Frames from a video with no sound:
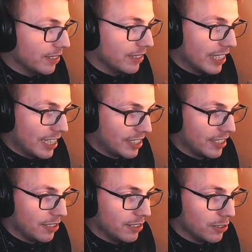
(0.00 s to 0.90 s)
an axe
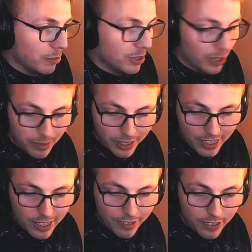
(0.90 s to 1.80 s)
now that opens up the
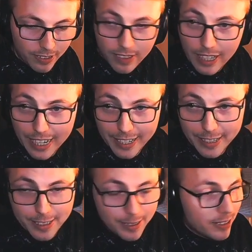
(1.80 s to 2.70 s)
next level, and